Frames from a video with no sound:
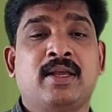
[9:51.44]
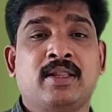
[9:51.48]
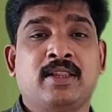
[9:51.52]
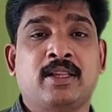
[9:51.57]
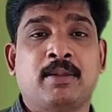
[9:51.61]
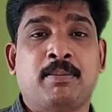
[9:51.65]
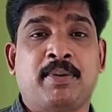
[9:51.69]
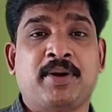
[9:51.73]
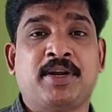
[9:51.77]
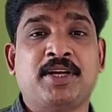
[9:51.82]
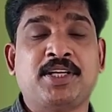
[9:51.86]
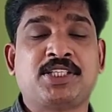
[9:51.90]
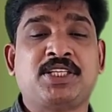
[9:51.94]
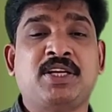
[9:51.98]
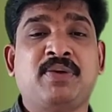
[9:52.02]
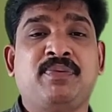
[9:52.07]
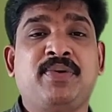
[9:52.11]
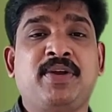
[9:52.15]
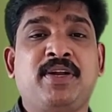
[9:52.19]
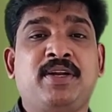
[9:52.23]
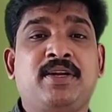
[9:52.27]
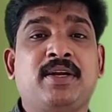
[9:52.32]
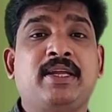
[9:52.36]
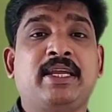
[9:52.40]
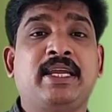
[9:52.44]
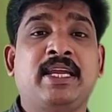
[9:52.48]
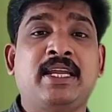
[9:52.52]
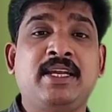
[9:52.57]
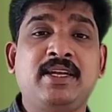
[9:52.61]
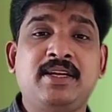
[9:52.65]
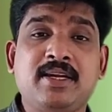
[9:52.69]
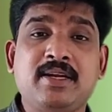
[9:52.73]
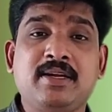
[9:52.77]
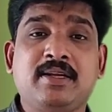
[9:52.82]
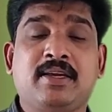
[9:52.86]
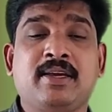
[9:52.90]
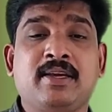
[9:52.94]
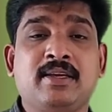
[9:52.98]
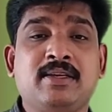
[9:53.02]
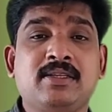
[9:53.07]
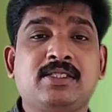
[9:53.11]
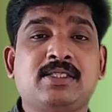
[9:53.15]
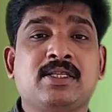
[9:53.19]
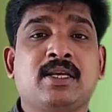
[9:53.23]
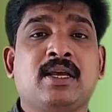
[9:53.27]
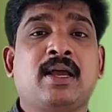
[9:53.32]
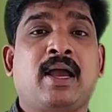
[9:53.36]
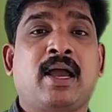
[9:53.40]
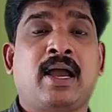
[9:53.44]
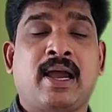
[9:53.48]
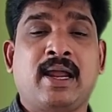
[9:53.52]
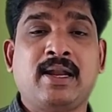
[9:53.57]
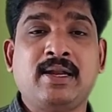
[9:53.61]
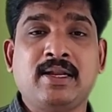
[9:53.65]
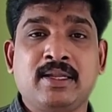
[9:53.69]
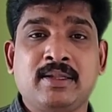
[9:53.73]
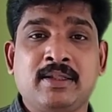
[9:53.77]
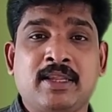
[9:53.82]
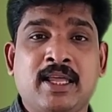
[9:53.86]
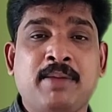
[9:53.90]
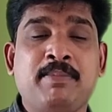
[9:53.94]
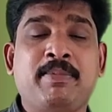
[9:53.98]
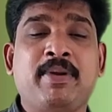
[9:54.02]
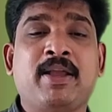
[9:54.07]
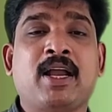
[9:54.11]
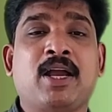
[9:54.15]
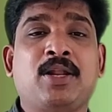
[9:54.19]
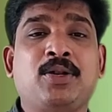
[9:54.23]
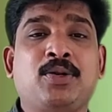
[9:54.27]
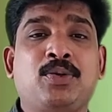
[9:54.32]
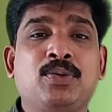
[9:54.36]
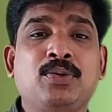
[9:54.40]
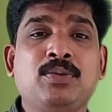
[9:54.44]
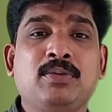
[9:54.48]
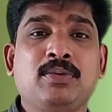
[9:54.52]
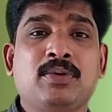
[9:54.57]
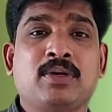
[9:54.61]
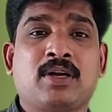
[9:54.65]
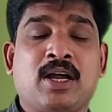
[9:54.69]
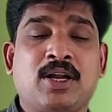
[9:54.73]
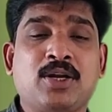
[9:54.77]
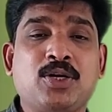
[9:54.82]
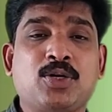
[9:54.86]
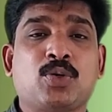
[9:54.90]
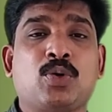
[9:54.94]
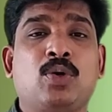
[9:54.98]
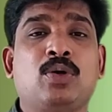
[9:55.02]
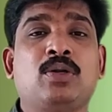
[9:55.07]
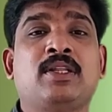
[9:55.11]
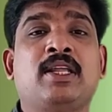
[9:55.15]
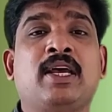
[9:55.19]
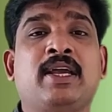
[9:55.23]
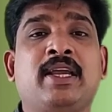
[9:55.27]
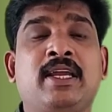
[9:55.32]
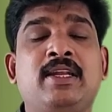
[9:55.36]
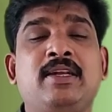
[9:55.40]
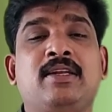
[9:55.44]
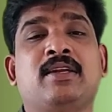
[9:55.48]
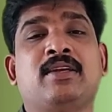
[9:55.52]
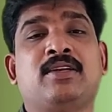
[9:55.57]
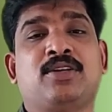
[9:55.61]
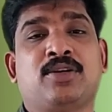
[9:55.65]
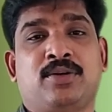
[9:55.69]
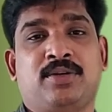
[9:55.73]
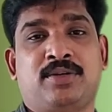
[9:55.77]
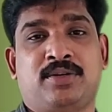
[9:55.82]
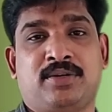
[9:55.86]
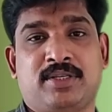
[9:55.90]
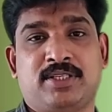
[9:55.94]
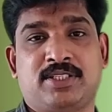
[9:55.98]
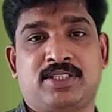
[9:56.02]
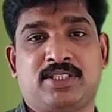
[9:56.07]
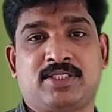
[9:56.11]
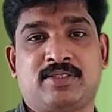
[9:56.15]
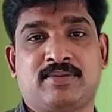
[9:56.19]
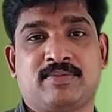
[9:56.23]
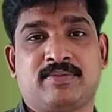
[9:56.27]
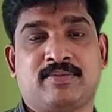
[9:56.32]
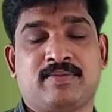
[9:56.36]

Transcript: The British defeated Indian kings and they began to control the Indian territories.